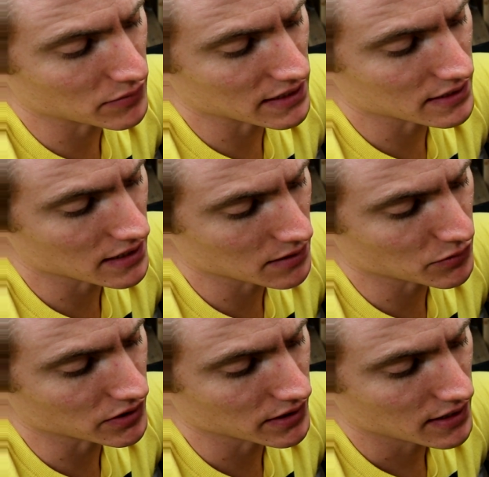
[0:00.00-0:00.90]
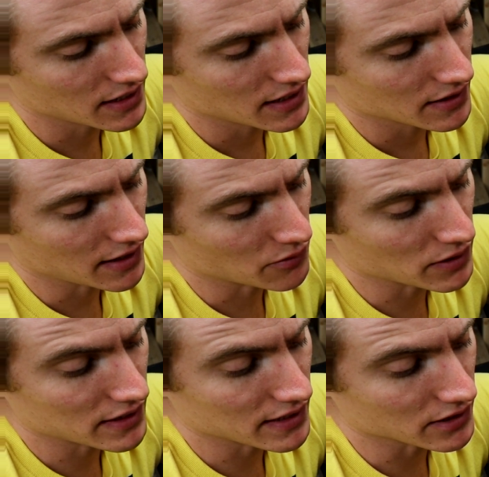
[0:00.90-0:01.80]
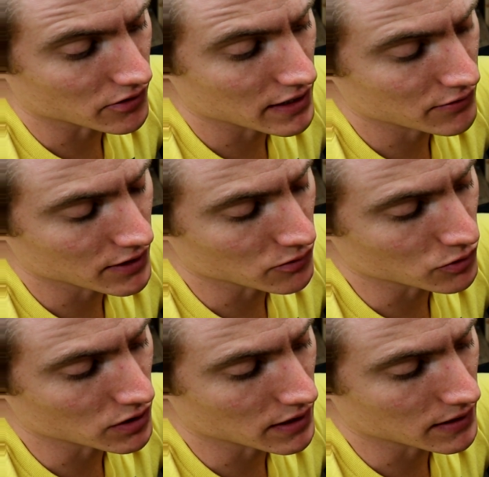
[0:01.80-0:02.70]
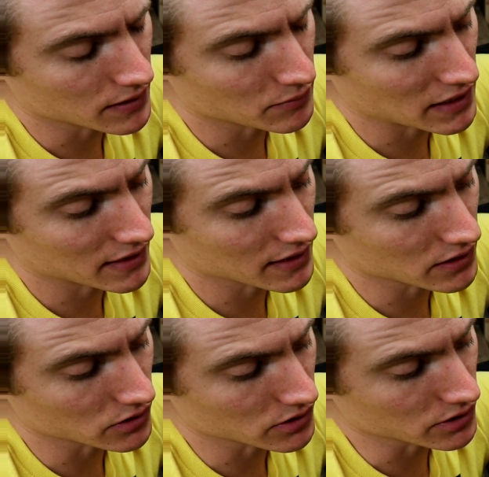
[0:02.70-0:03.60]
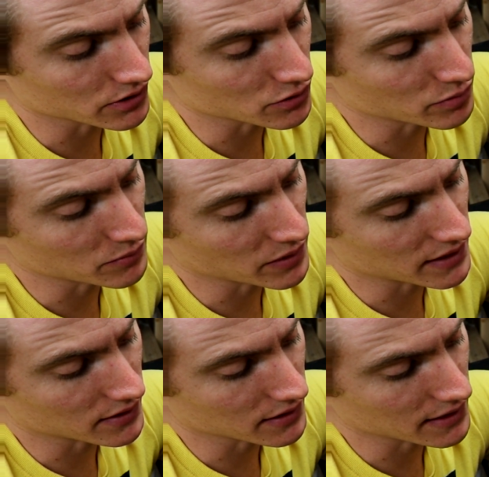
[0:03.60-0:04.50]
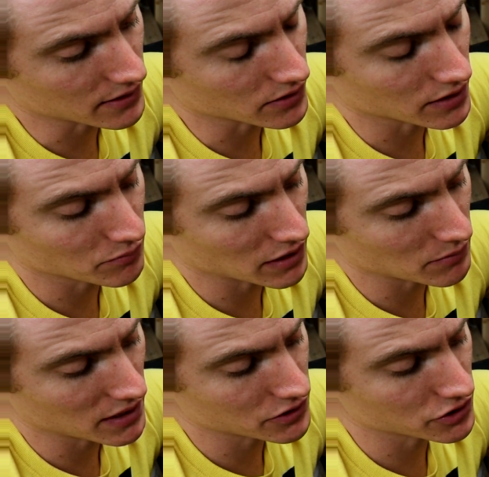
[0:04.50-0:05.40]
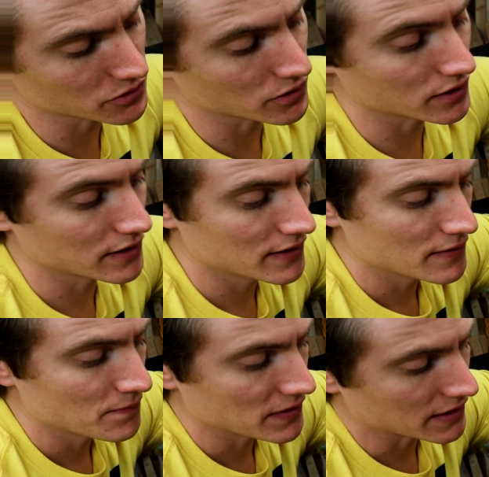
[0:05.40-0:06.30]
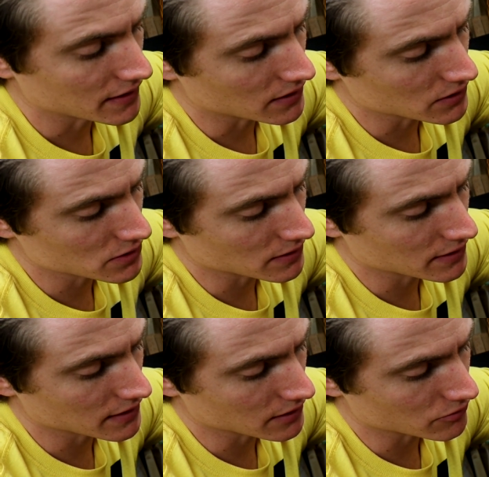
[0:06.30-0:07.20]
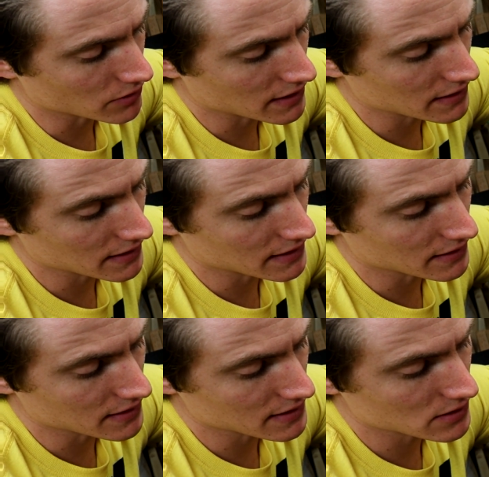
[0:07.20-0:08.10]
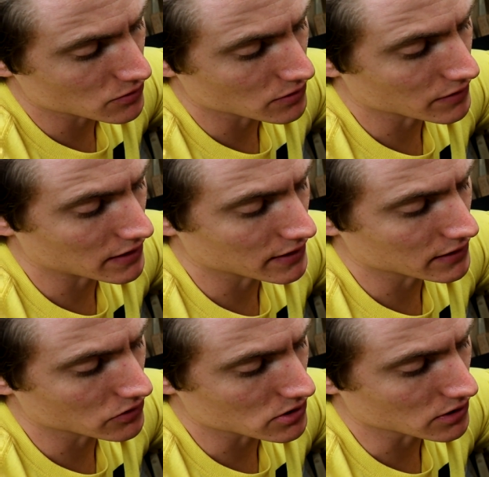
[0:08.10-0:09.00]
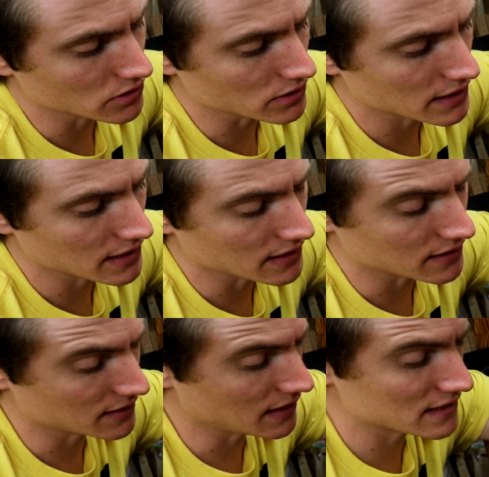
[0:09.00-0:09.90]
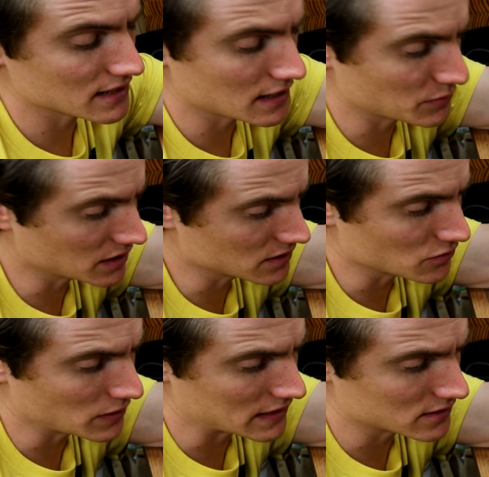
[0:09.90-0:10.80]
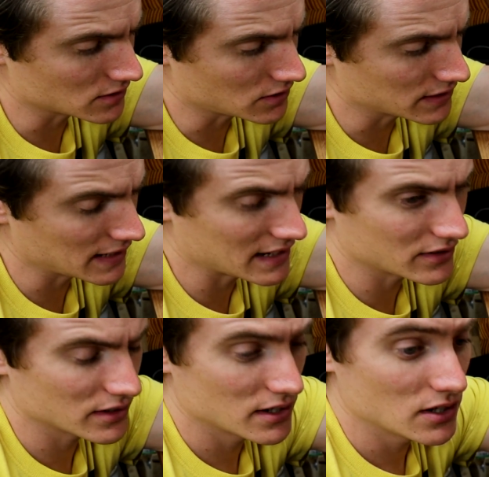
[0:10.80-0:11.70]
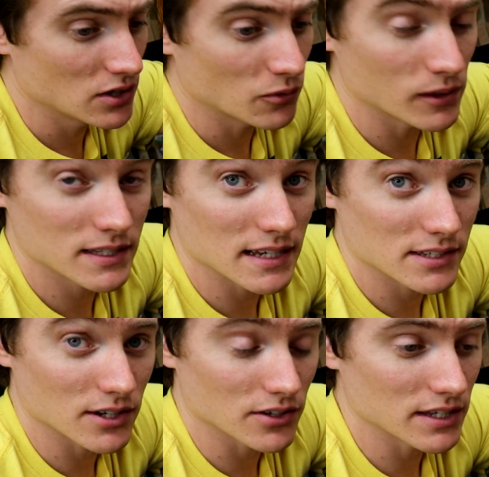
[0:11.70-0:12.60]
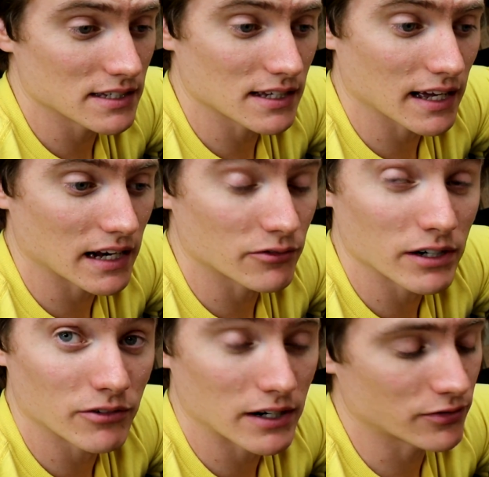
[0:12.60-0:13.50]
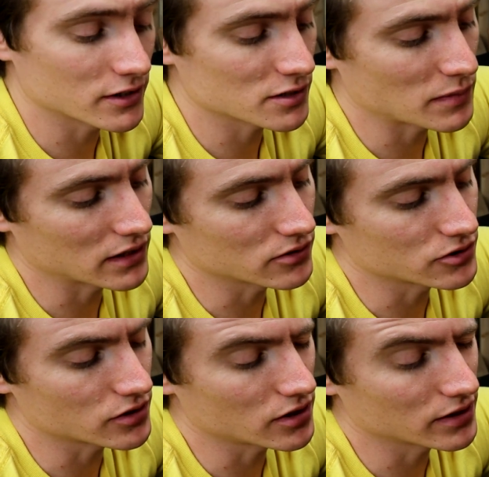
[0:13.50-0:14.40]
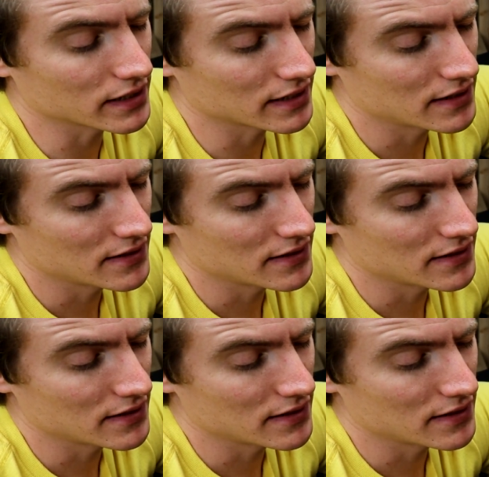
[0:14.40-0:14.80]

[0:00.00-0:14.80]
being tapered. That way the engraving would I think look a little bit better later on, but I'm not sure. And then also I think right in this sort of area it looks a little kinked, and that's not because of the way I sawed it out. Once I saw this, I kind of re-referenced my little drawing,